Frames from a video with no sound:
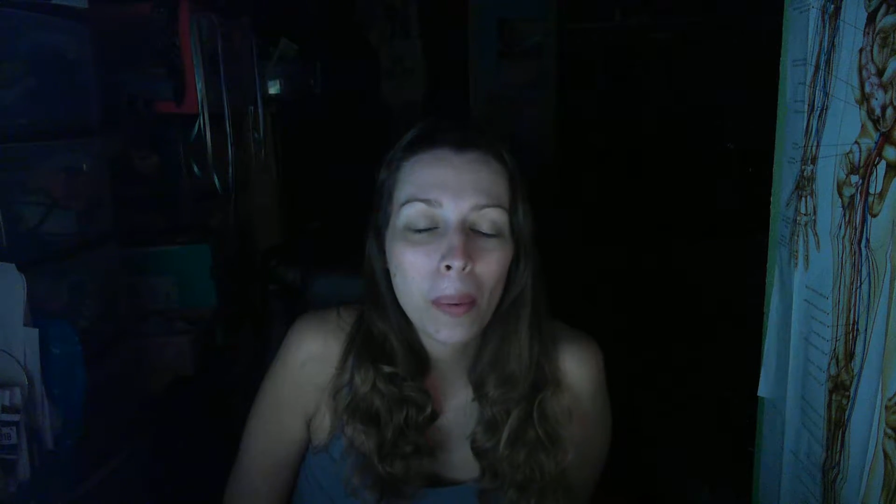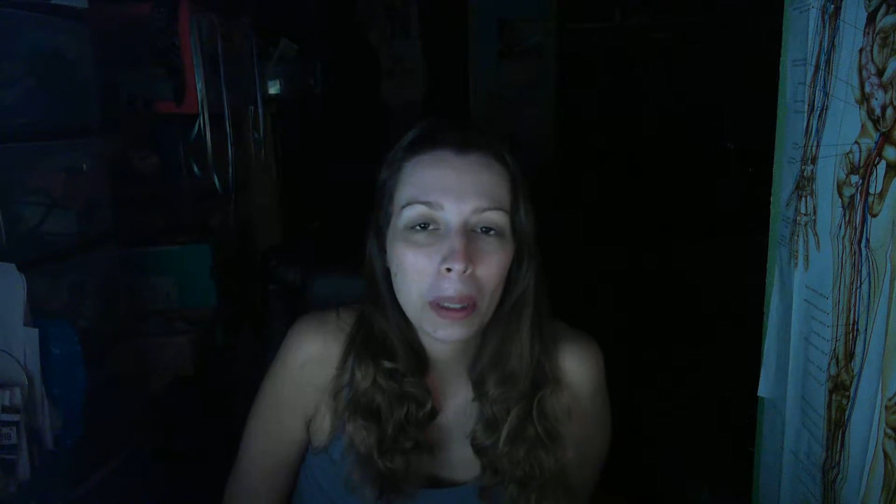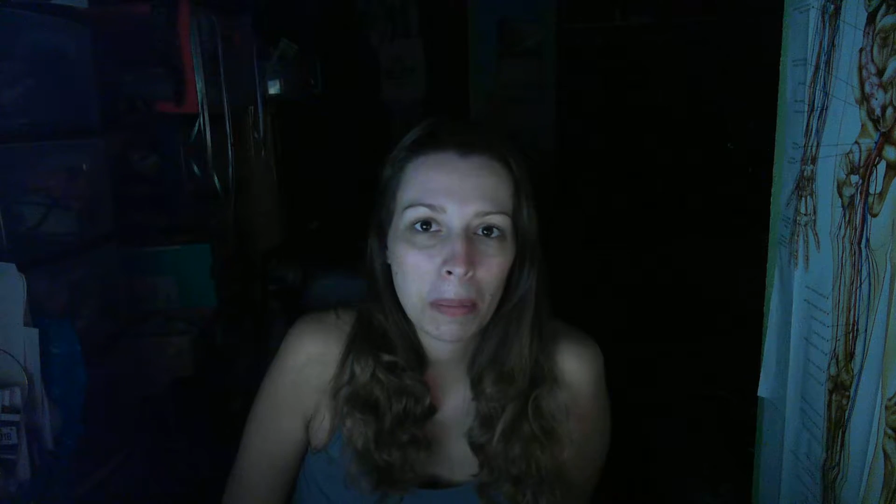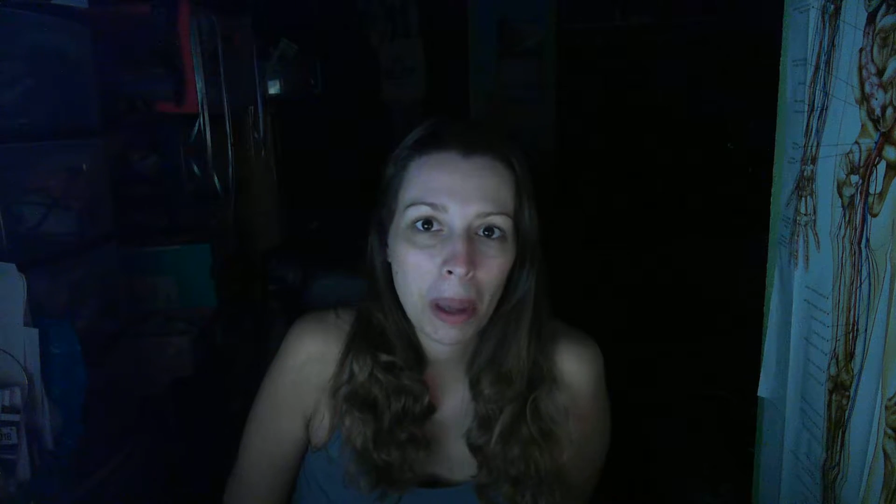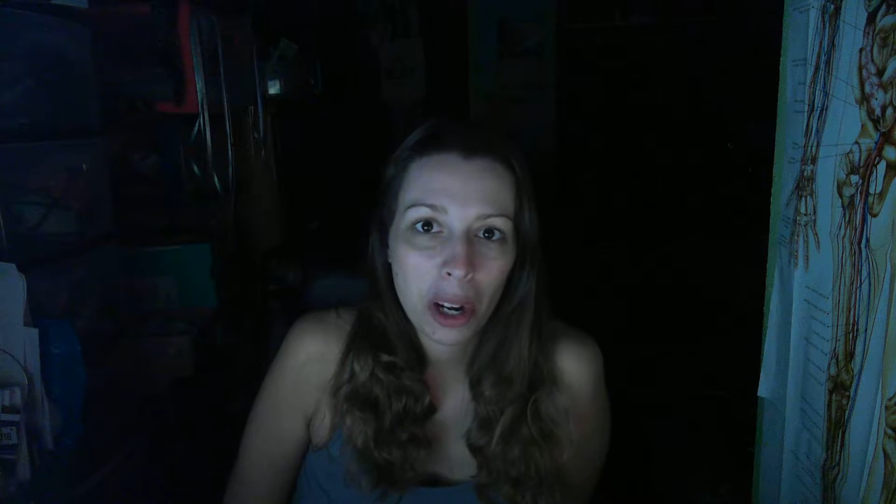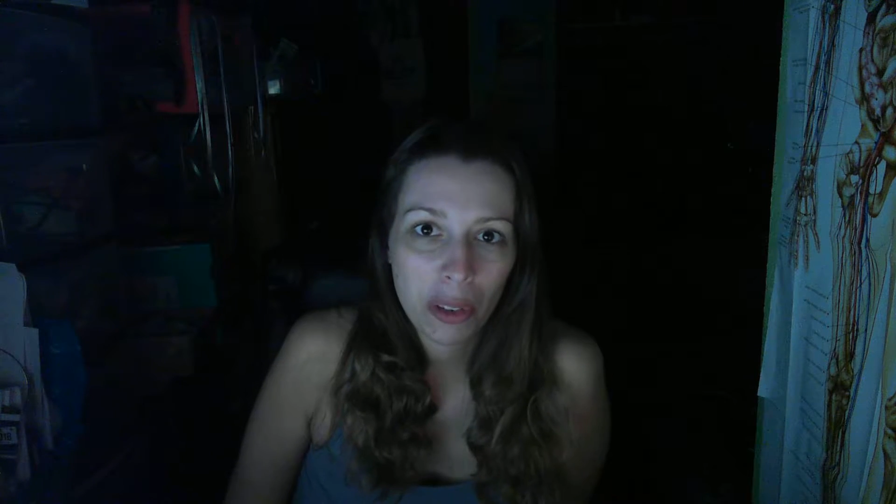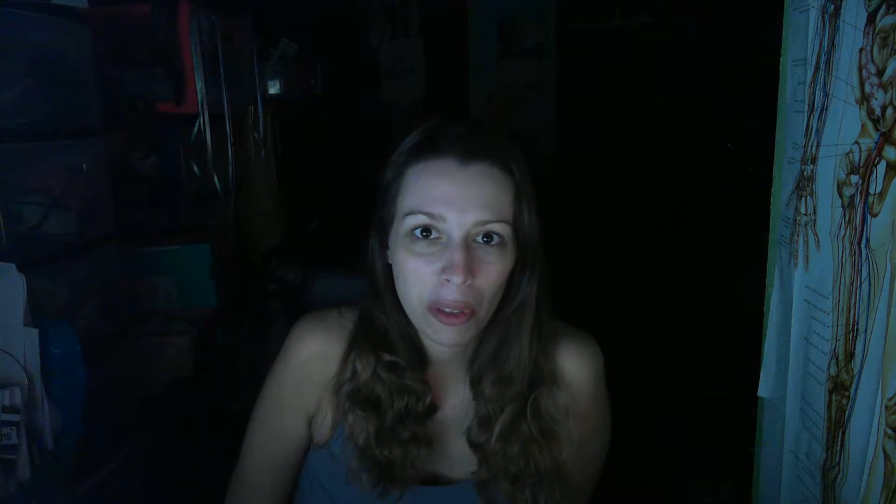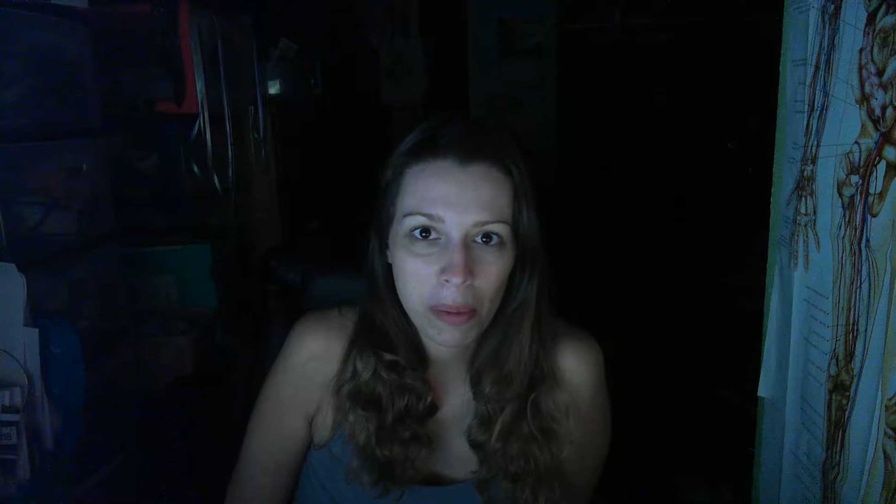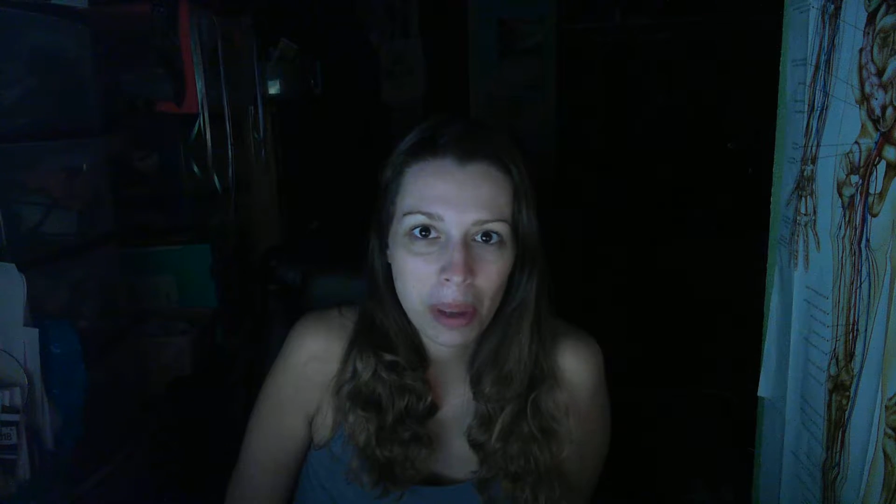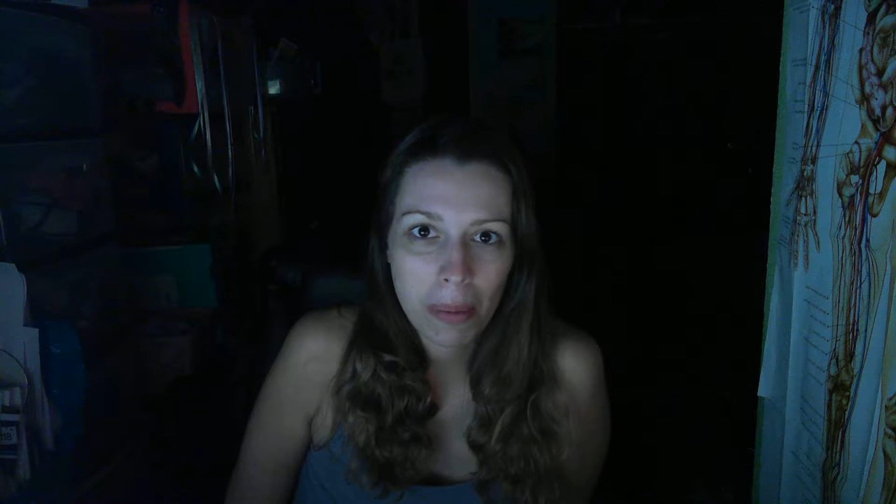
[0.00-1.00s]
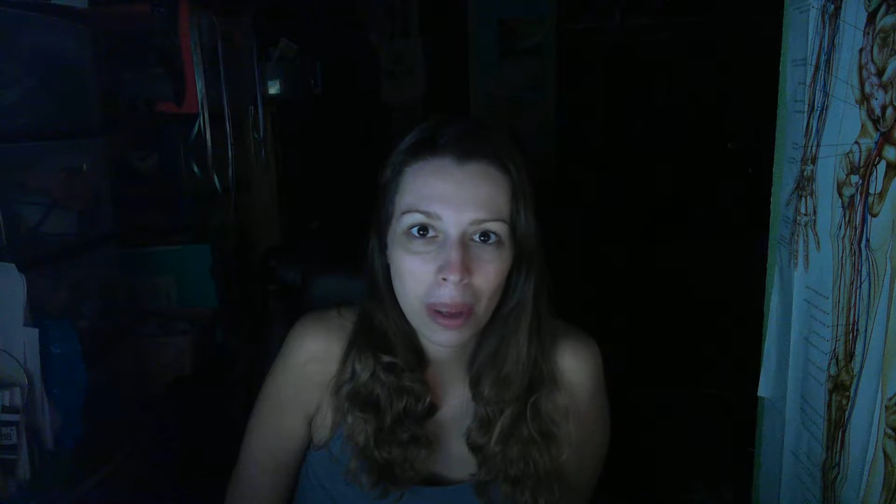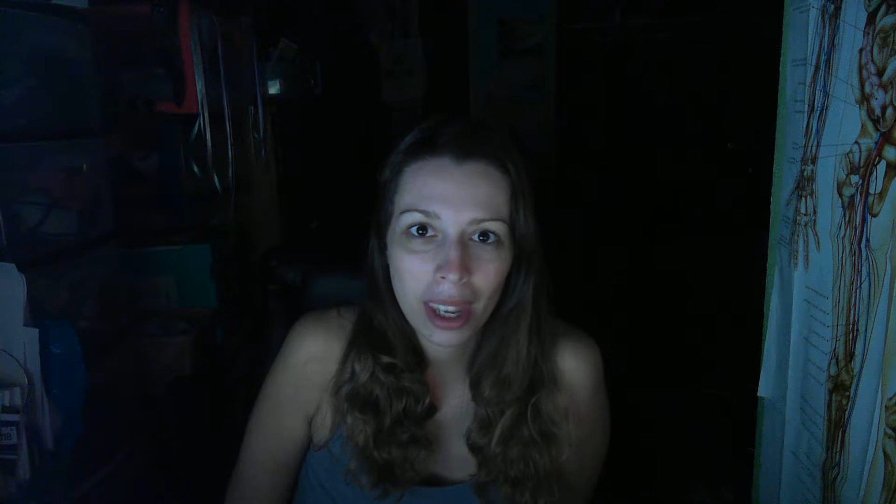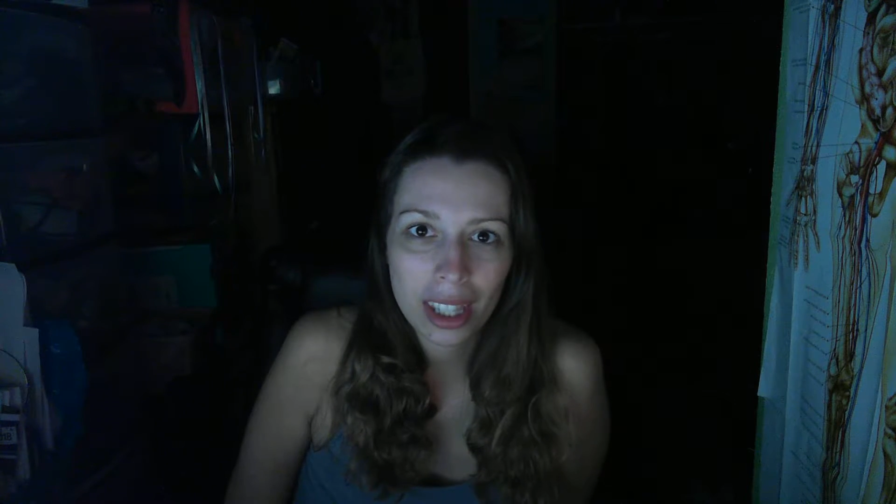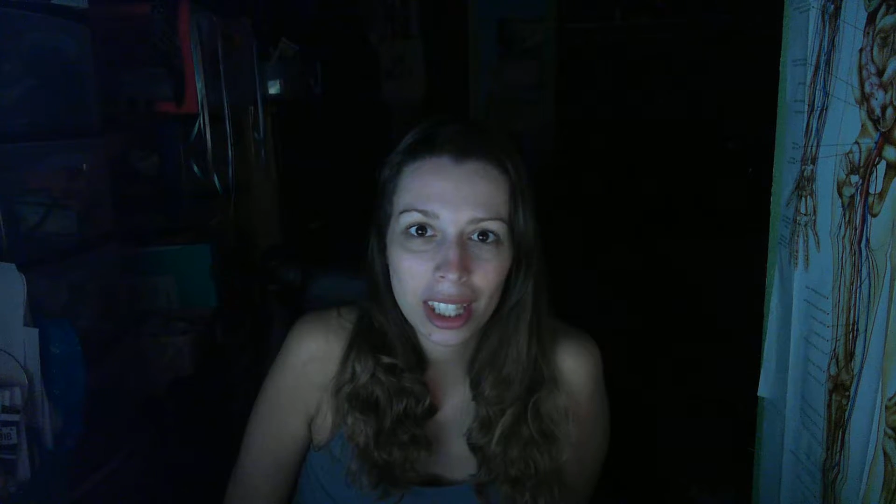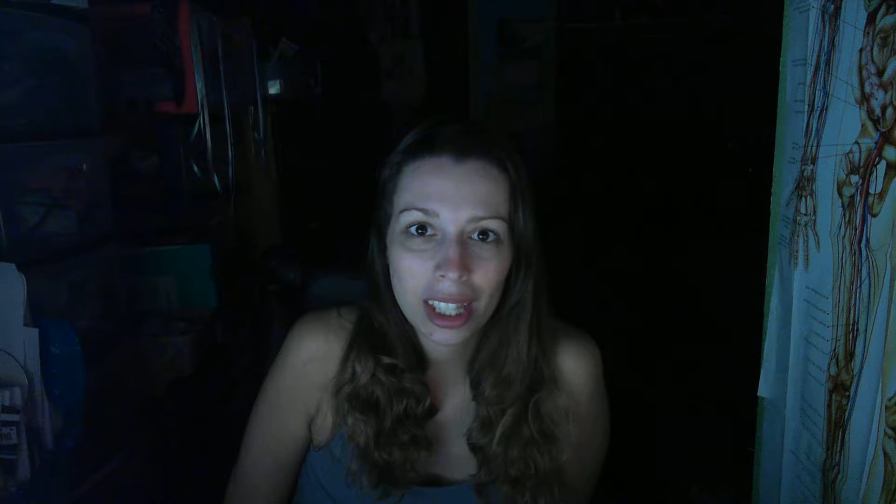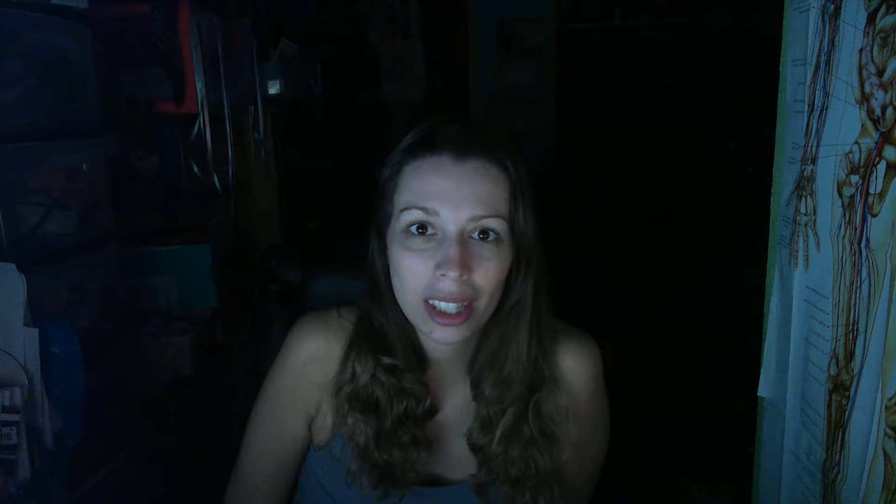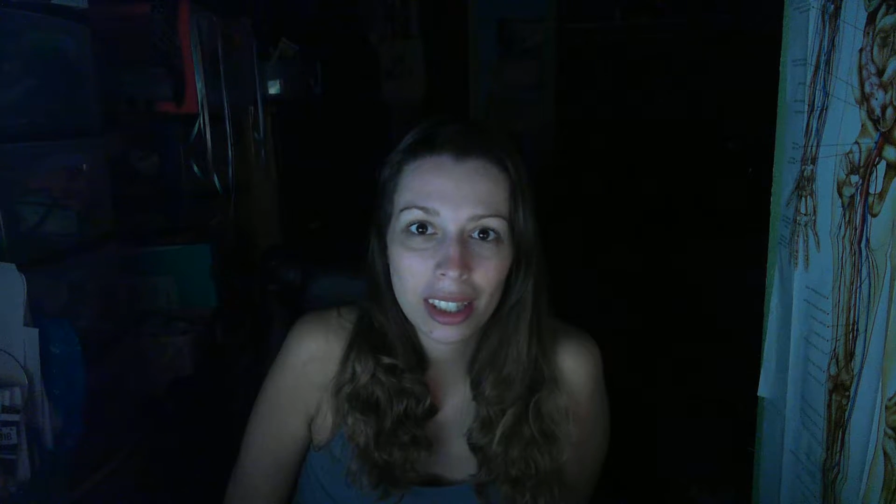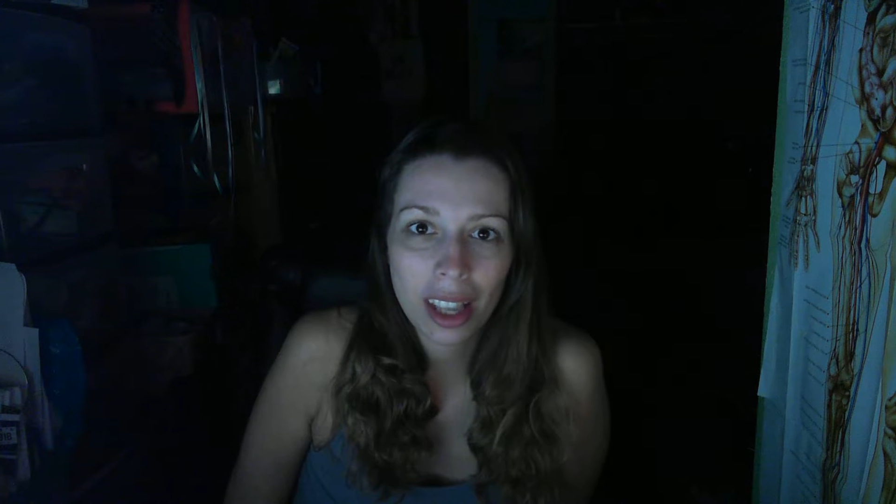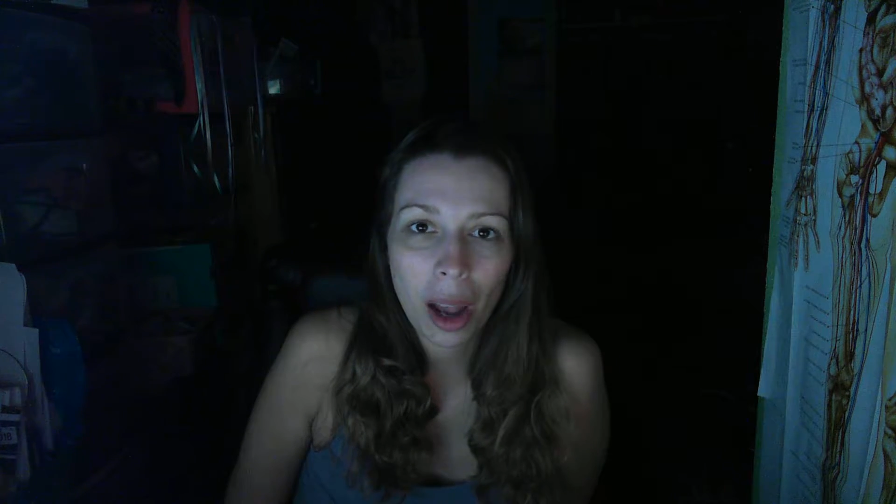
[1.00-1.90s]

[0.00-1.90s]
was better for me because it